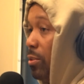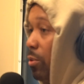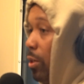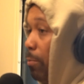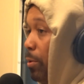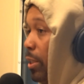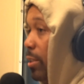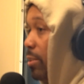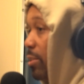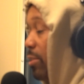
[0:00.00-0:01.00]
You know what I
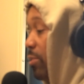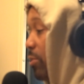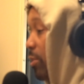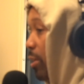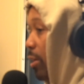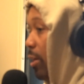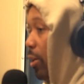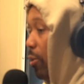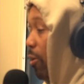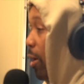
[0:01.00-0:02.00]
mean? It's
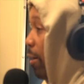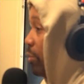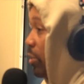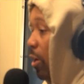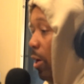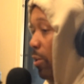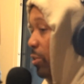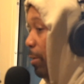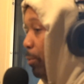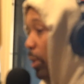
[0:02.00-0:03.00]
obviously our artists,
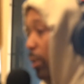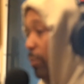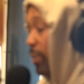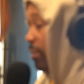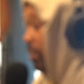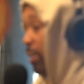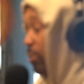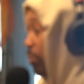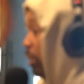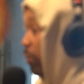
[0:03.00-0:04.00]
they blow, and next
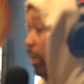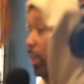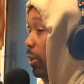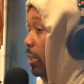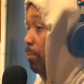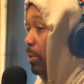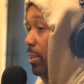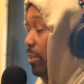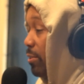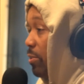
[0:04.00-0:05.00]
thing you know, they gone
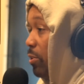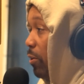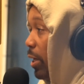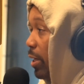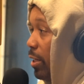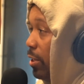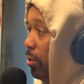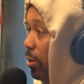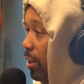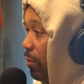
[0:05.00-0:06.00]
because, they ain't getting
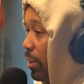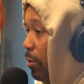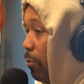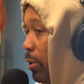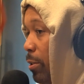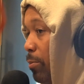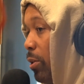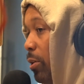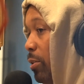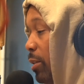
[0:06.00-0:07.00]
no love at the crib.
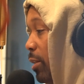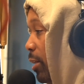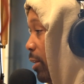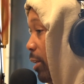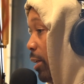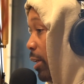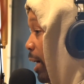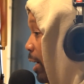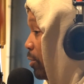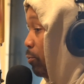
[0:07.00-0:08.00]
So, and the
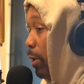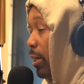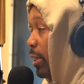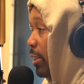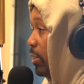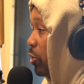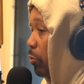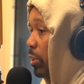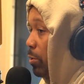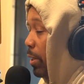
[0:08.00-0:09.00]
guys who out here in these
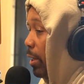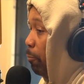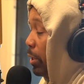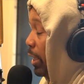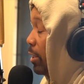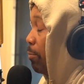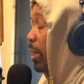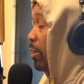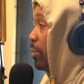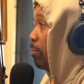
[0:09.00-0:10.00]
streets, man, we need them
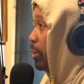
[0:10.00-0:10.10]
at home.